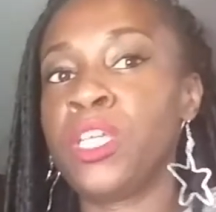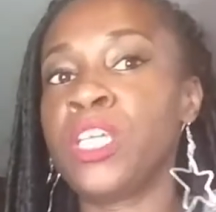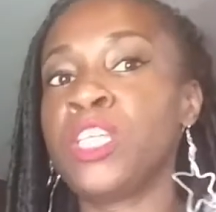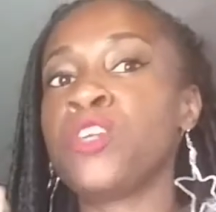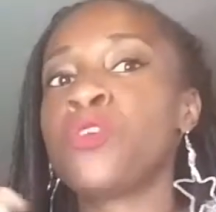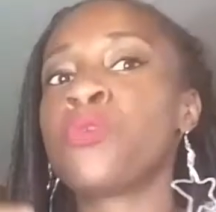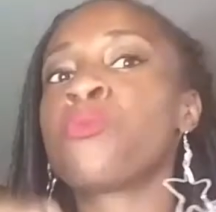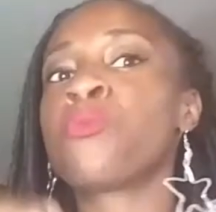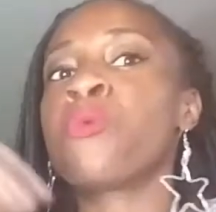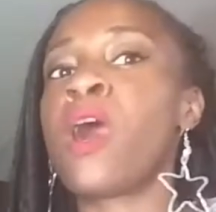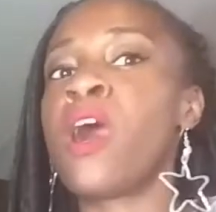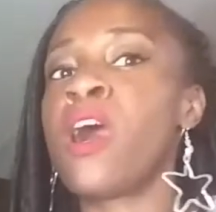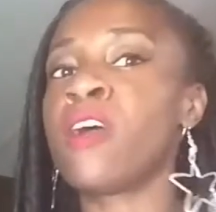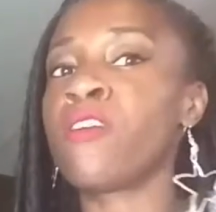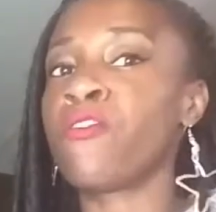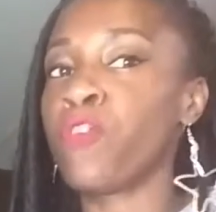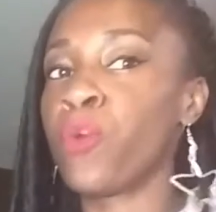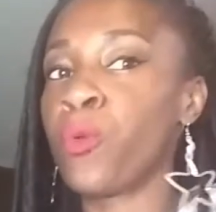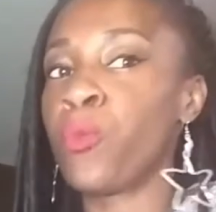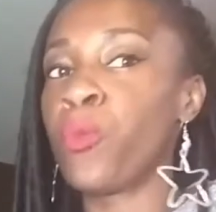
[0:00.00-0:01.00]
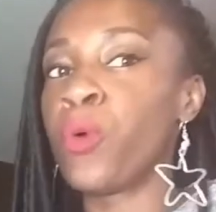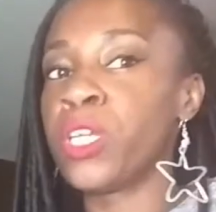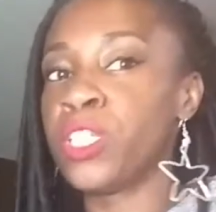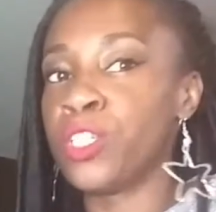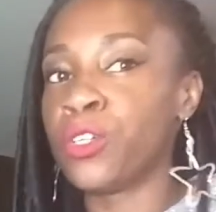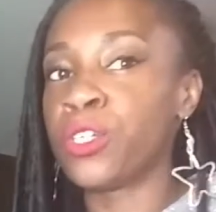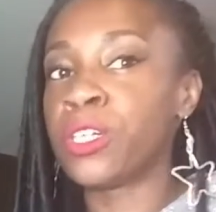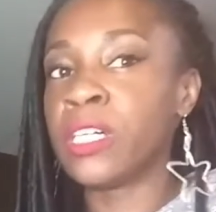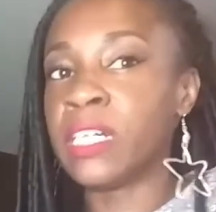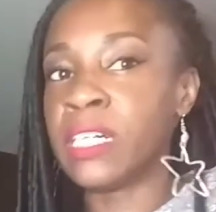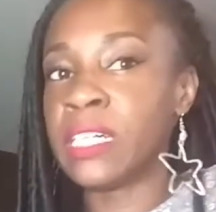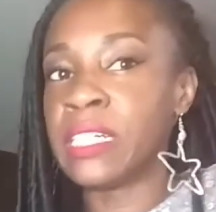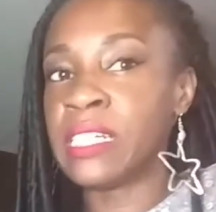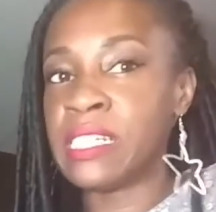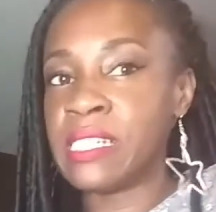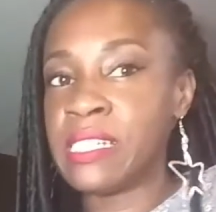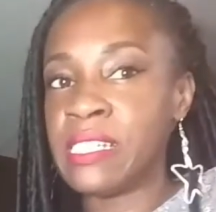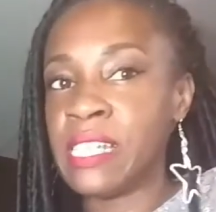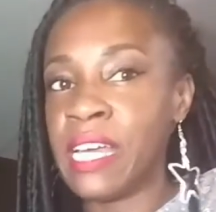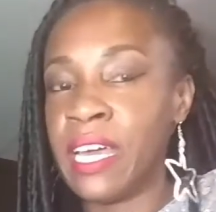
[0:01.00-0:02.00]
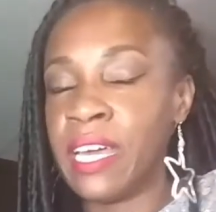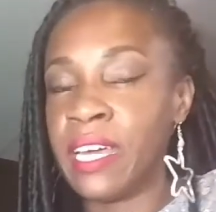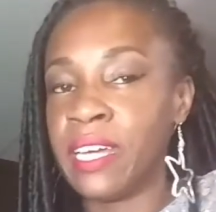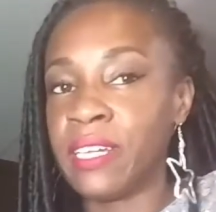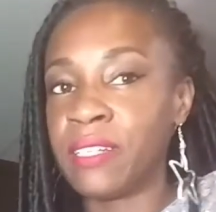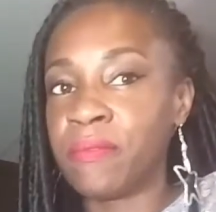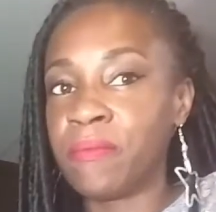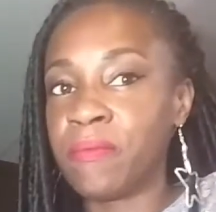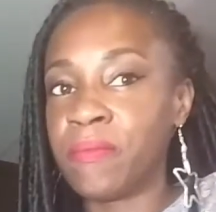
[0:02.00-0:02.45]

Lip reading: that you're wrong for what your gut is saying.